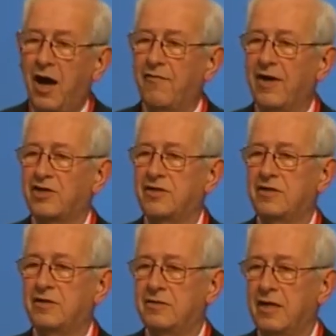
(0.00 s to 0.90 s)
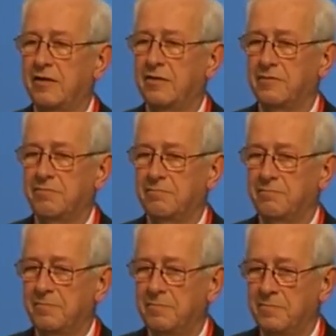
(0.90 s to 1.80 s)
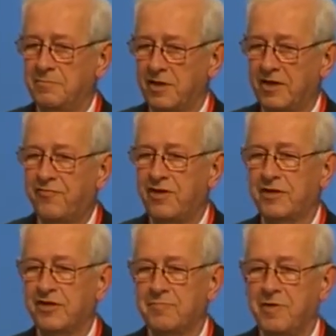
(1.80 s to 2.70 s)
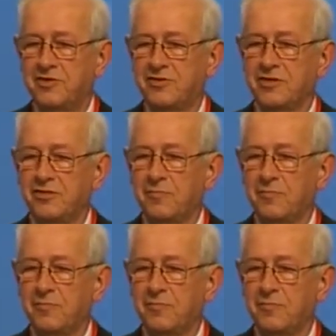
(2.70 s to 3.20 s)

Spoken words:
actually delivering this medicine to the